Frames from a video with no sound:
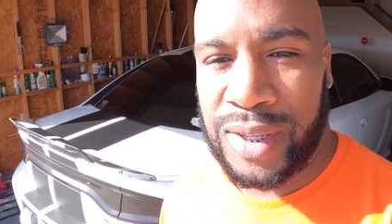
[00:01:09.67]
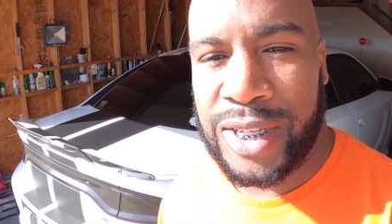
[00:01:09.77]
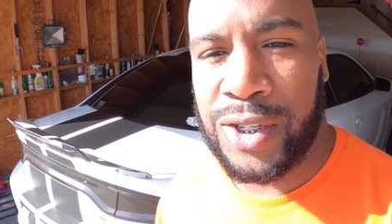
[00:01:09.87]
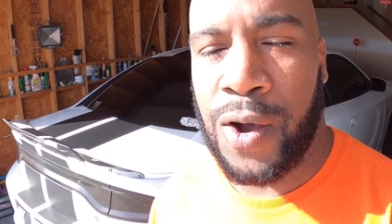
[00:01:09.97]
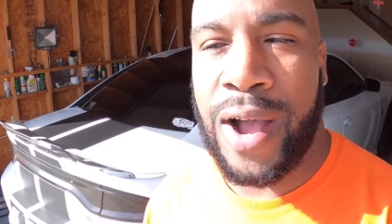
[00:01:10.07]

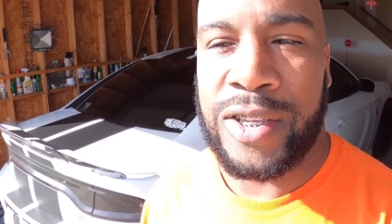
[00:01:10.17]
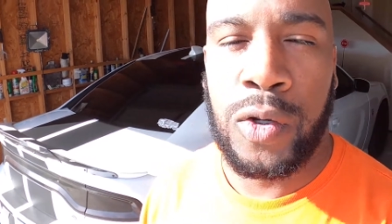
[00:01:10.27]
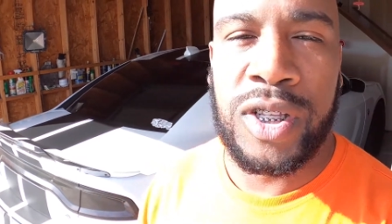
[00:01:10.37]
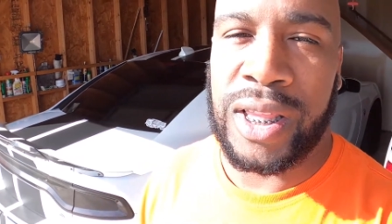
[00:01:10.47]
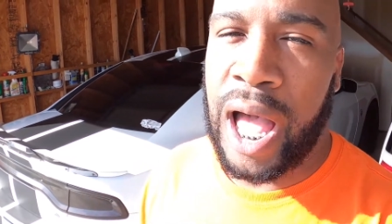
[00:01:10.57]
So as
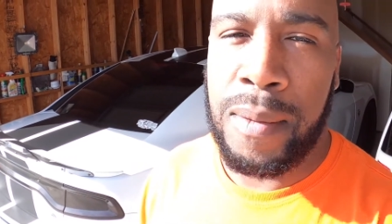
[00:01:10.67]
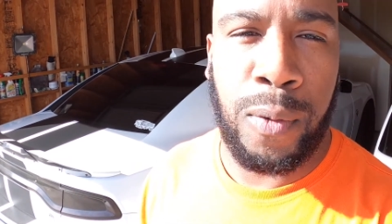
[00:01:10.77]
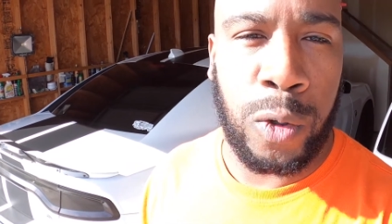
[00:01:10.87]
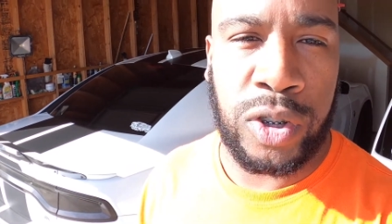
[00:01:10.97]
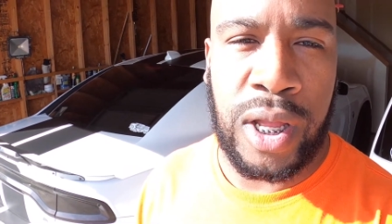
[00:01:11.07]
soon as the line
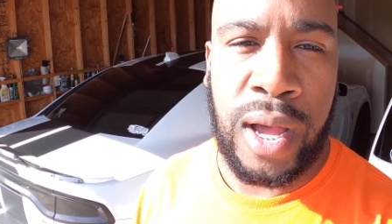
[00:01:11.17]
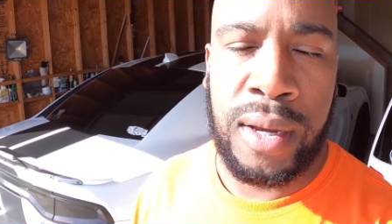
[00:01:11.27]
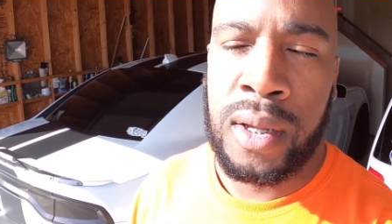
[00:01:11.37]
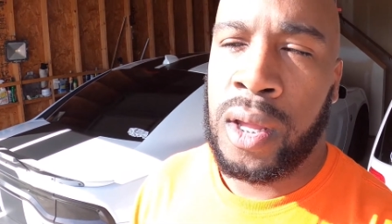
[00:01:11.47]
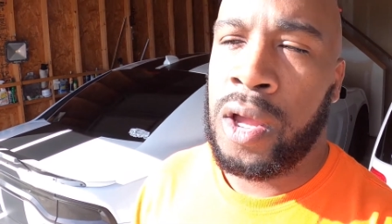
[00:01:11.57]
bore is
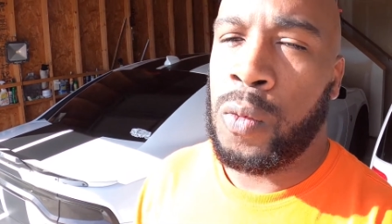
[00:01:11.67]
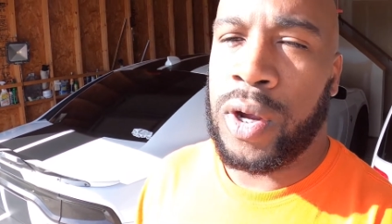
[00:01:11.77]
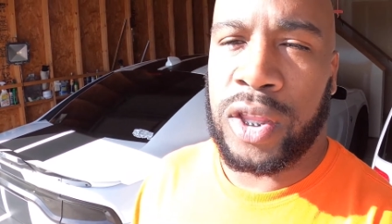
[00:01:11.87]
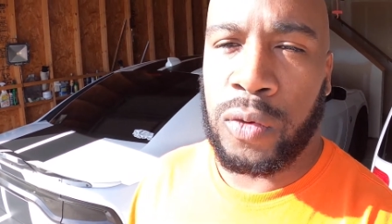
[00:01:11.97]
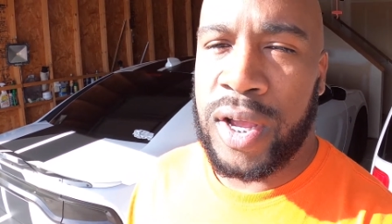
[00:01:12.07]
done, we'll
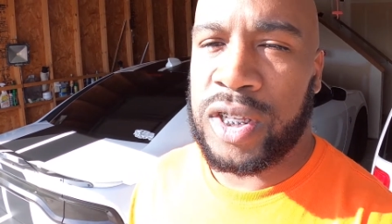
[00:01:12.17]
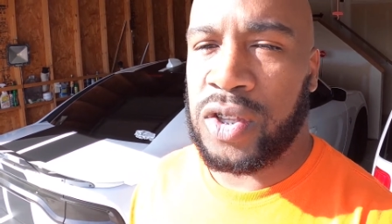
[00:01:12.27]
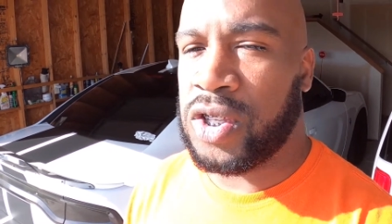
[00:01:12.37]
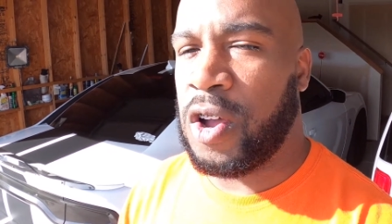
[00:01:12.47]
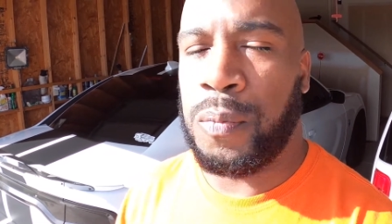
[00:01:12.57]
get the rest of
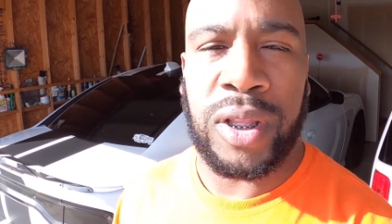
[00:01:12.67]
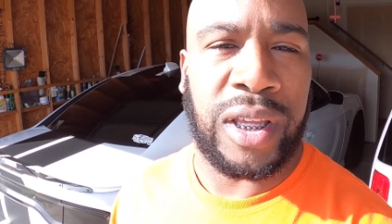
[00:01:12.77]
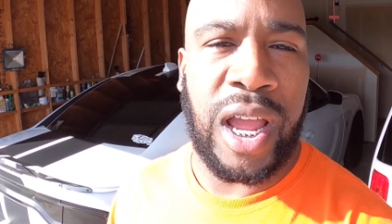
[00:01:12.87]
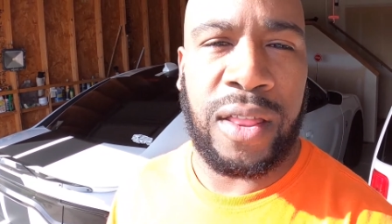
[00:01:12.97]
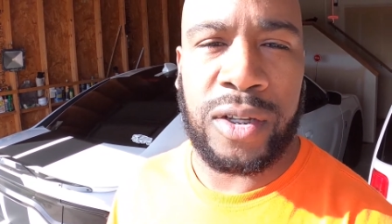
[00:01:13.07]
the stuff put
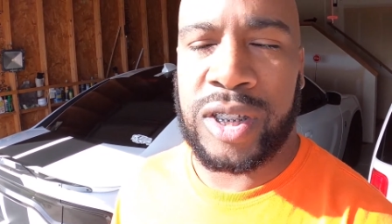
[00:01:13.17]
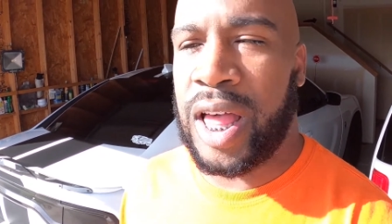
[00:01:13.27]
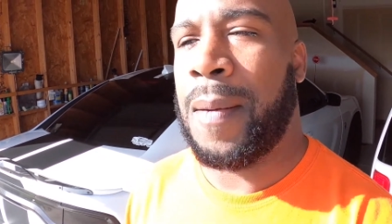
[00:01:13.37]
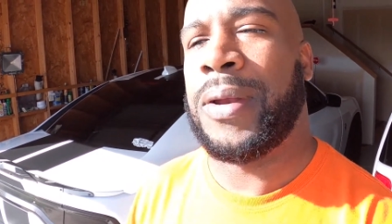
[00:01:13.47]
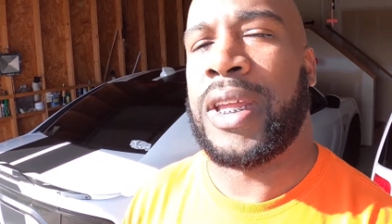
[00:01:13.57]
together,
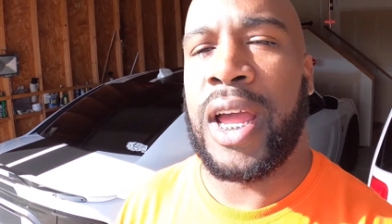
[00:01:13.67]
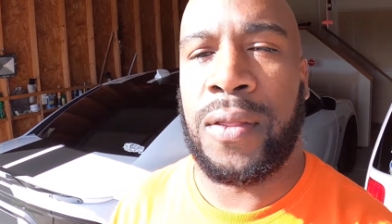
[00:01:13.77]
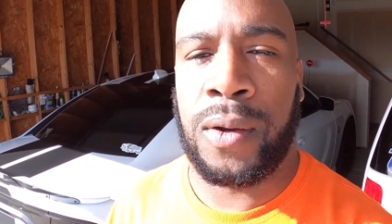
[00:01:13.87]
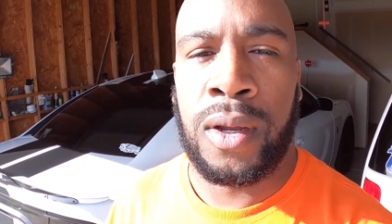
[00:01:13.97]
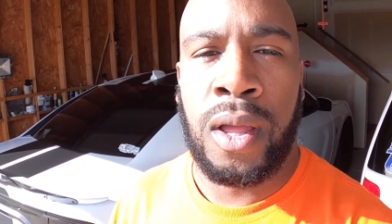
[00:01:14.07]
slap it
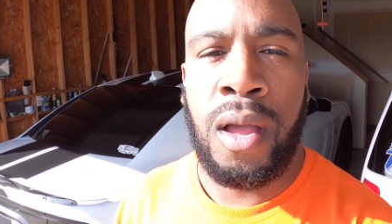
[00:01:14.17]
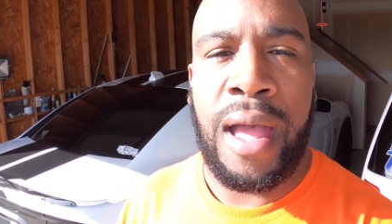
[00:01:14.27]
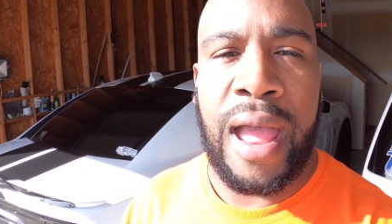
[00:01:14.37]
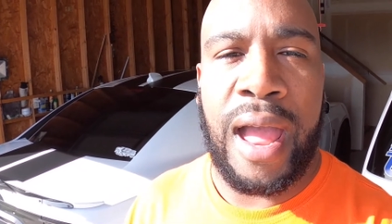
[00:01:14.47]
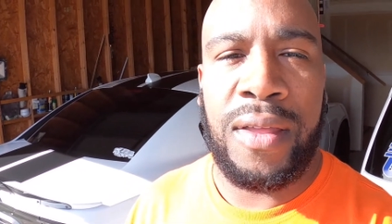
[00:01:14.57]
together,
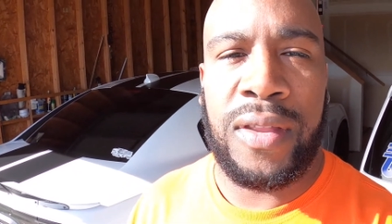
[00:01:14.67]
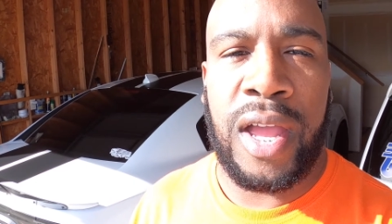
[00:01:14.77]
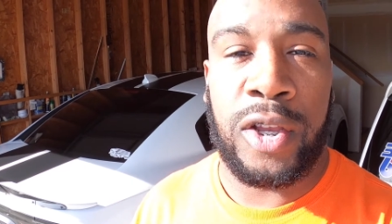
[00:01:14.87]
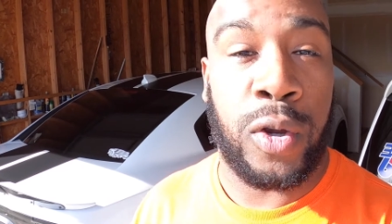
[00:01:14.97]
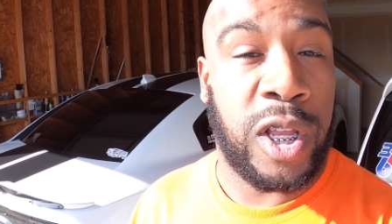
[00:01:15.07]
and
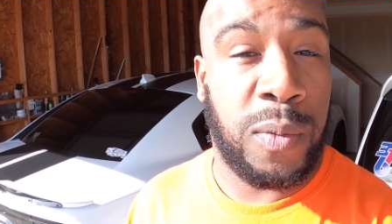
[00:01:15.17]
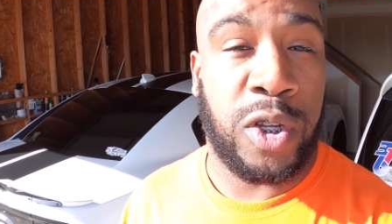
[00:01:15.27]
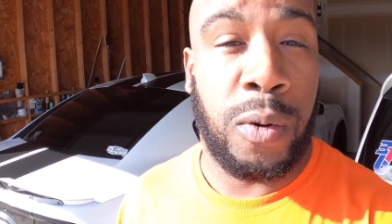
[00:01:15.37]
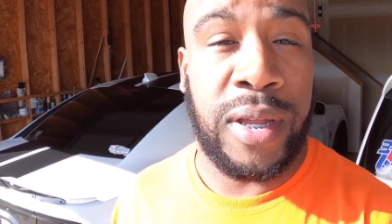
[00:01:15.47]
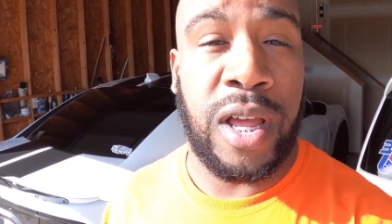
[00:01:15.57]
then
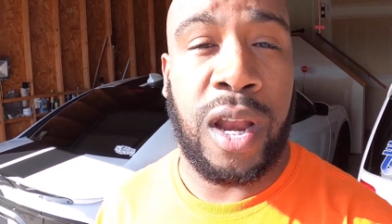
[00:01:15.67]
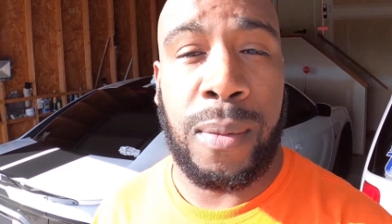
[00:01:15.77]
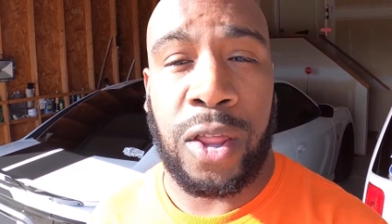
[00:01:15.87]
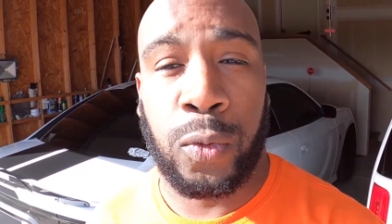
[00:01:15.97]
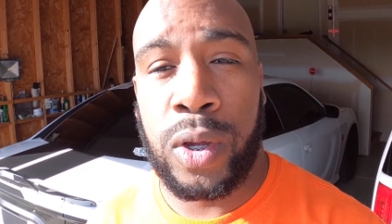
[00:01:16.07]
transmission will be done in
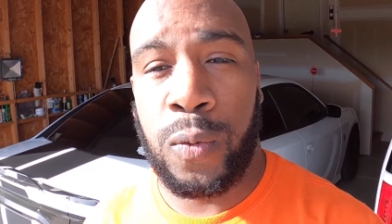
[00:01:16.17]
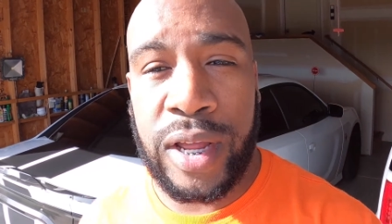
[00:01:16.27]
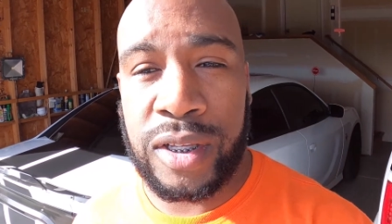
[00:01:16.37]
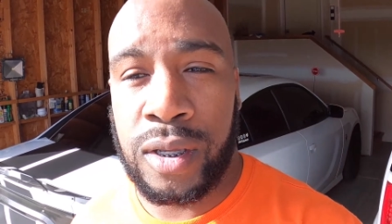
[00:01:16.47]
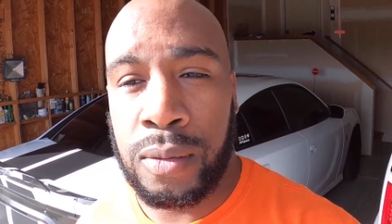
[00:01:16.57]
about 3
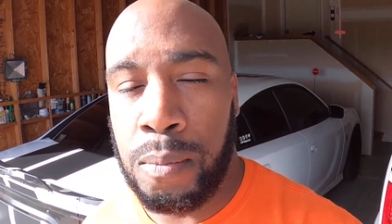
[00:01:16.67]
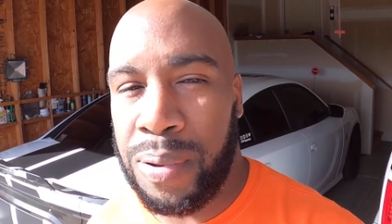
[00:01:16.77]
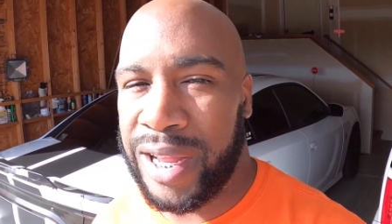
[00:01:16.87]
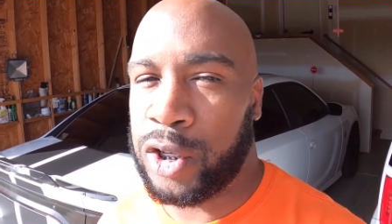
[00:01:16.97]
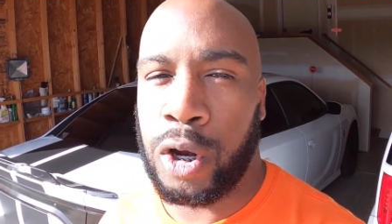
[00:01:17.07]
weeks.
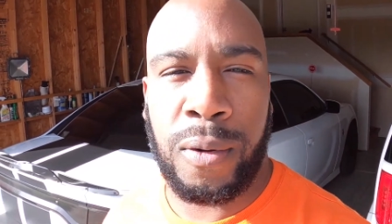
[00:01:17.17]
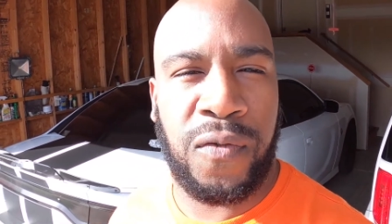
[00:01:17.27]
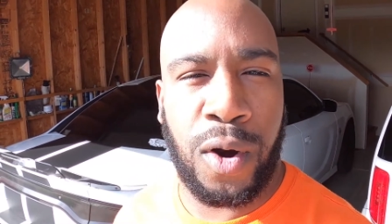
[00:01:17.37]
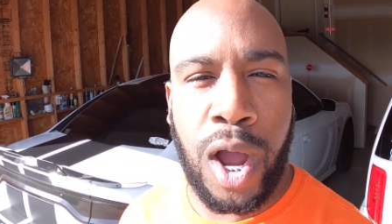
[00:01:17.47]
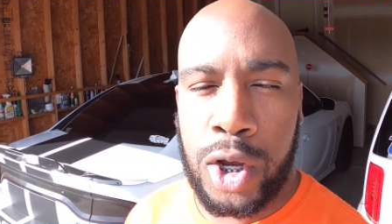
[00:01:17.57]
Big turbo
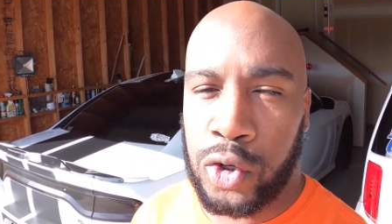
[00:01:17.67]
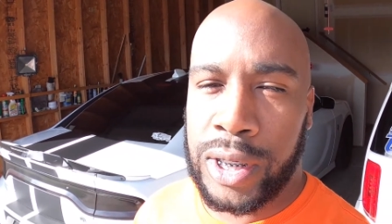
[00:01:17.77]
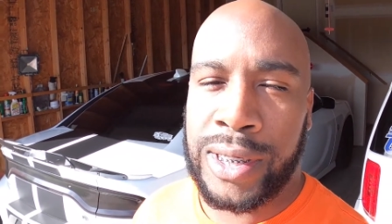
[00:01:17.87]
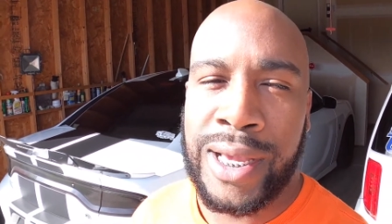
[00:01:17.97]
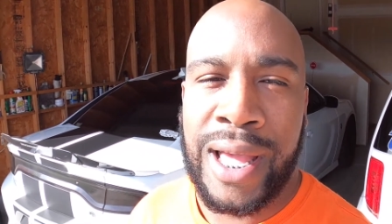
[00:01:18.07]

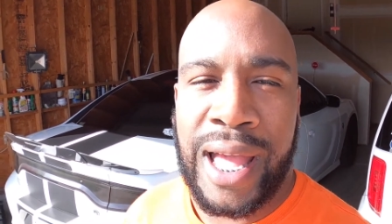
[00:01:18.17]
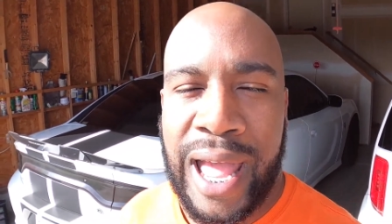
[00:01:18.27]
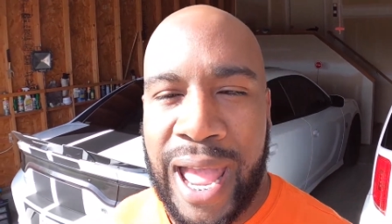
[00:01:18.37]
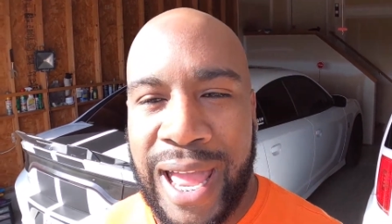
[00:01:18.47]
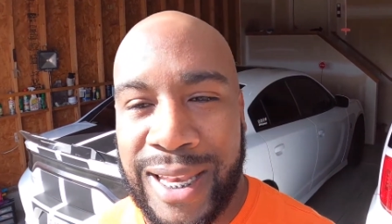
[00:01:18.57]
400,
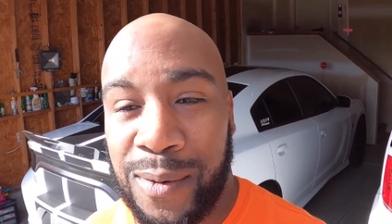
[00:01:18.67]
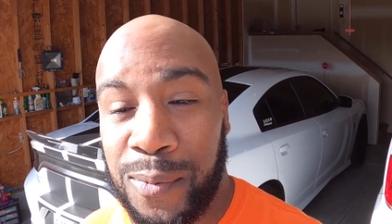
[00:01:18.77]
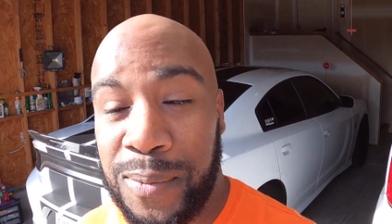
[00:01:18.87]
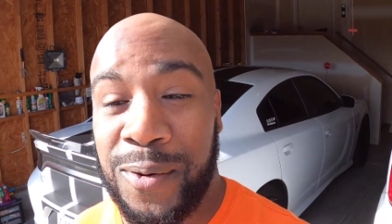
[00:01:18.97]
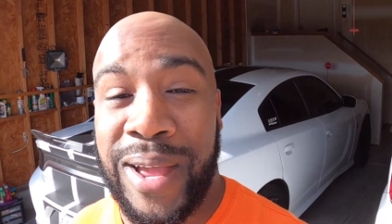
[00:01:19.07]
and then
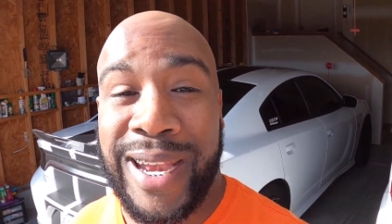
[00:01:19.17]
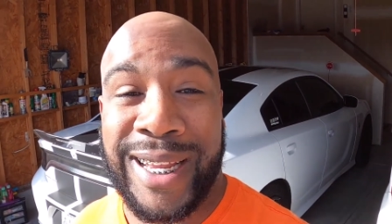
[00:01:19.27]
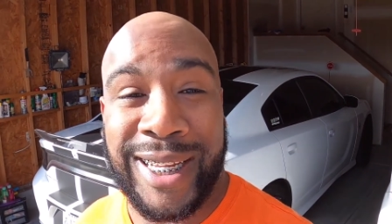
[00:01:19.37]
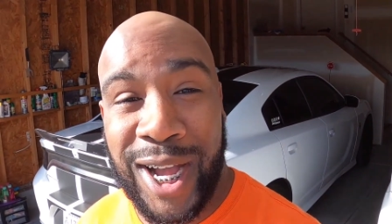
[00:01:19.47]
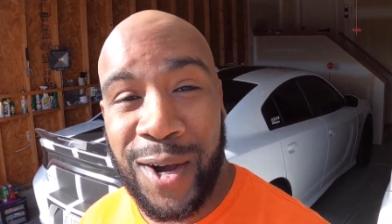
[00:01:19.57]
we'll be ready to
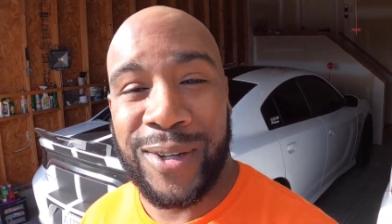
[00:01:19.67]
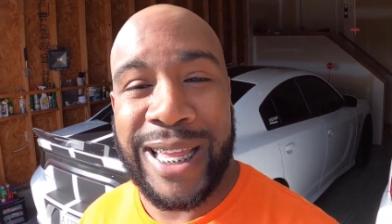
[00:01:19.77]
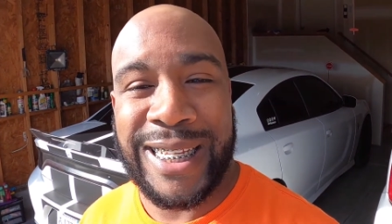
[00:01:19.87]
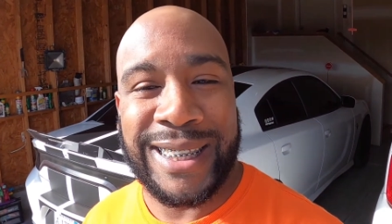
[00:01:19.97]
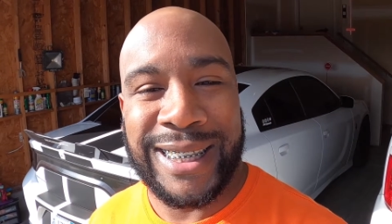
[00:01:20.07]
go,
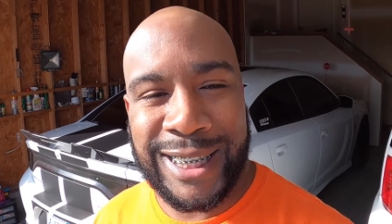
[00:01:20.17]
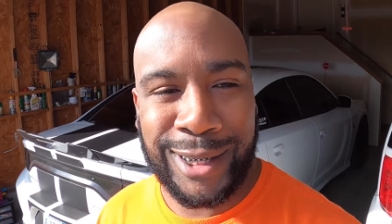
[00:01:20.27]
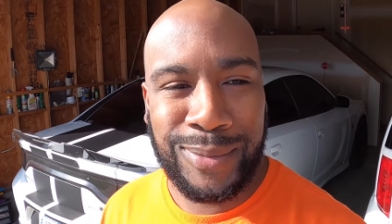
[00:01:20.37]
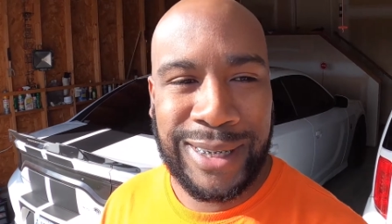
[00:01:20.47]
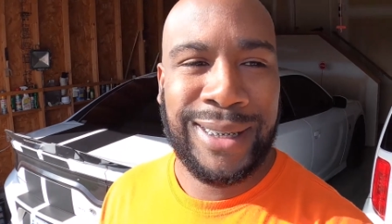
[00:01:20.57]
ladies and
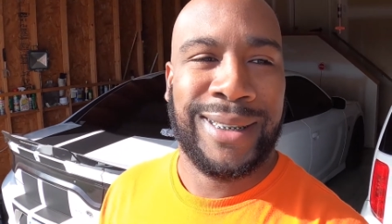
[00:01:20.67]
gentlemen.